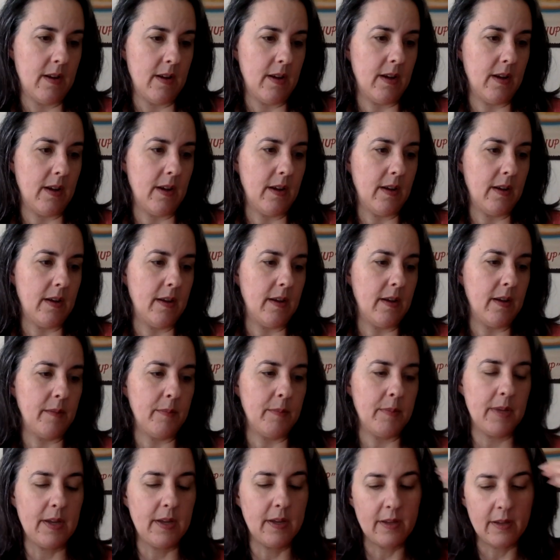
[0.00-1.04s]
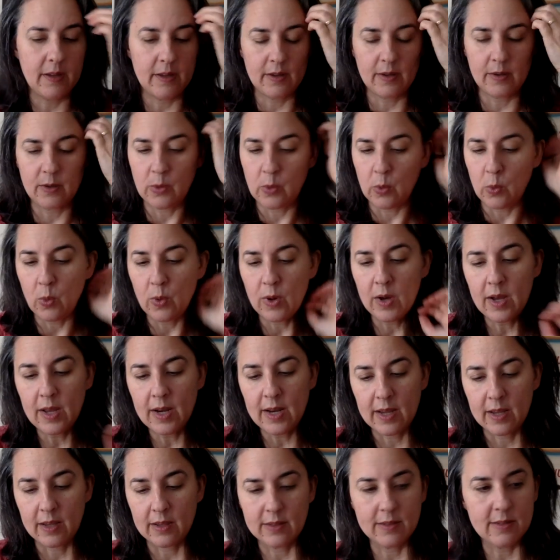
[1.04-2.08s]
Um, what
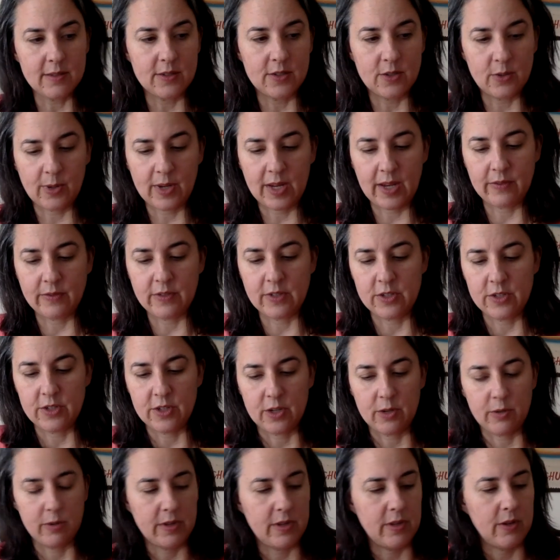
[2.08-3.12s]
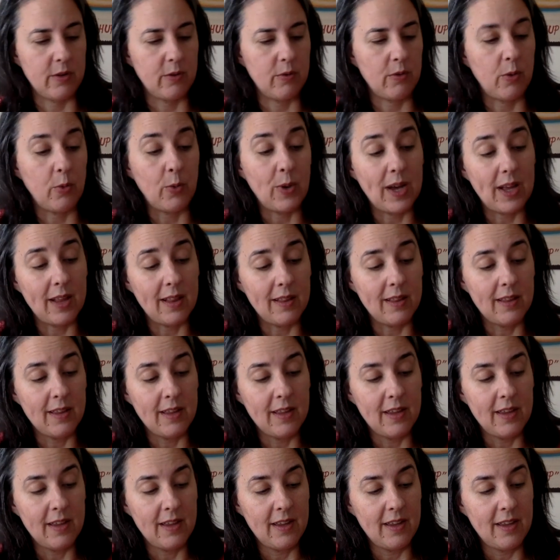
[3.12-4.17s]
else do I have to share with you? Well,
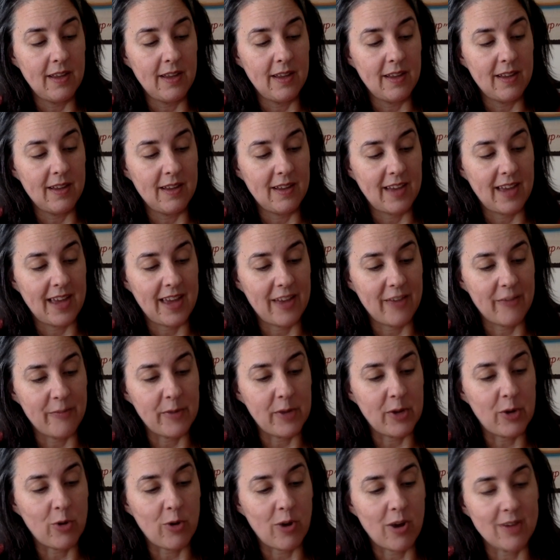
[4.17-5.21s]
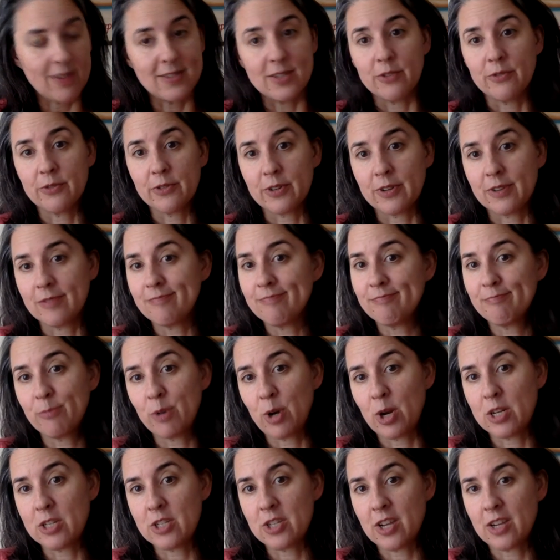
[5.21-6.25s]
have my crossover
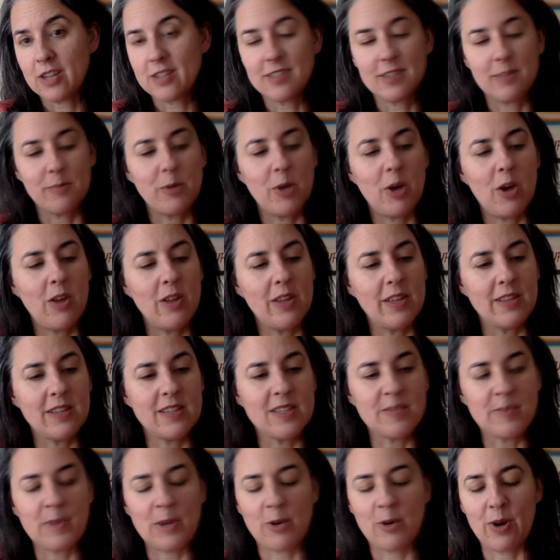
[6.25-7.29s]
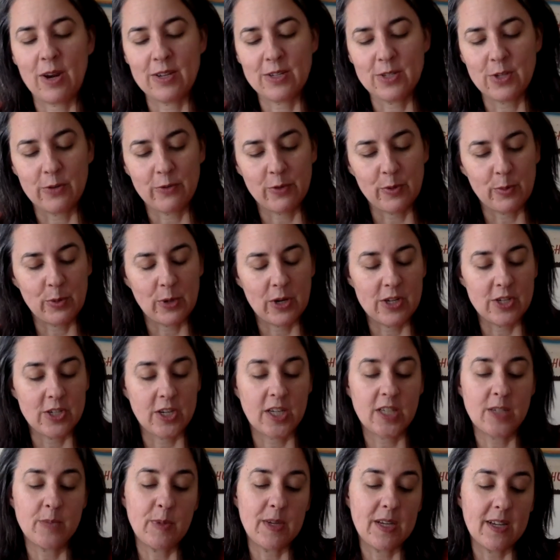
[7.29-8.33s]
project. I'm calling this my crossover
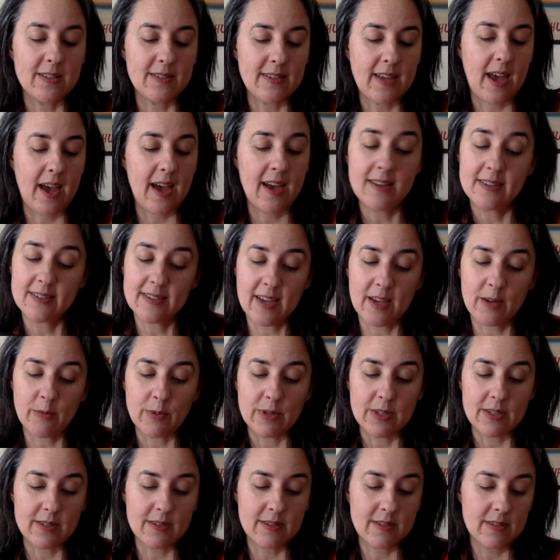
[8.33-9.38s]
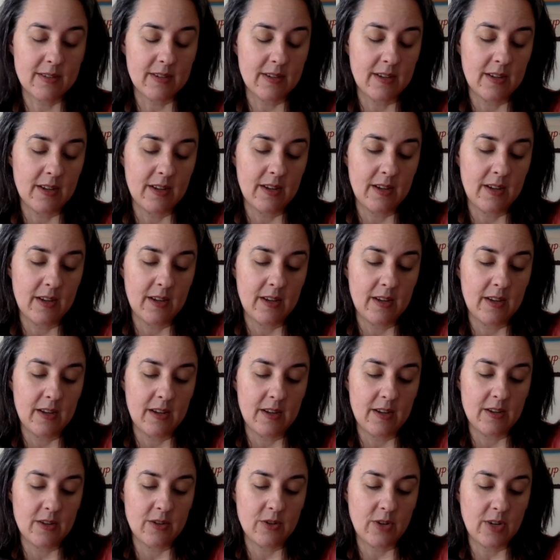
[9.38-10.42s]
project because as I was
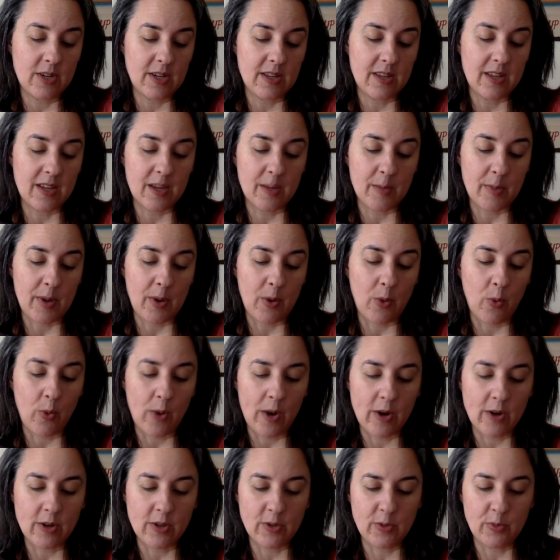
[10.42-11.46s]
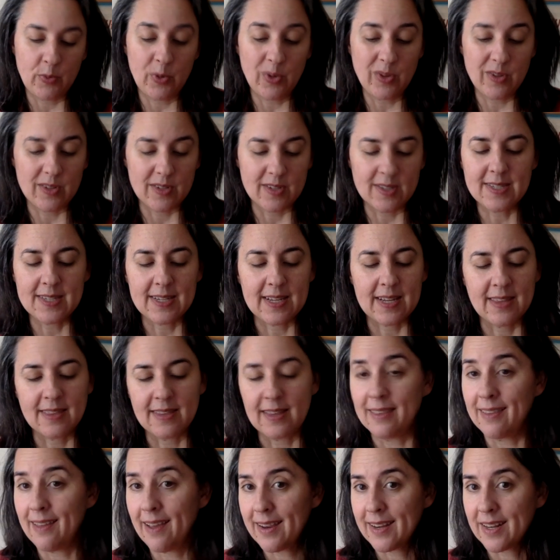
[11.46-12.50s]
trying to think about where to put this in the
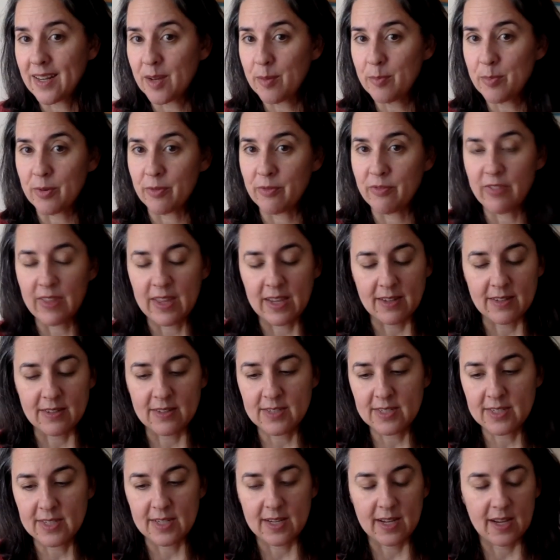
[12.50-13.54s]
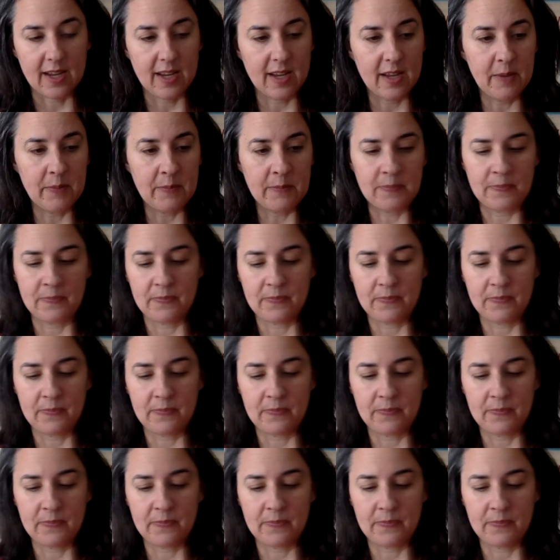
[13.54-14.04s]
lineup of things today,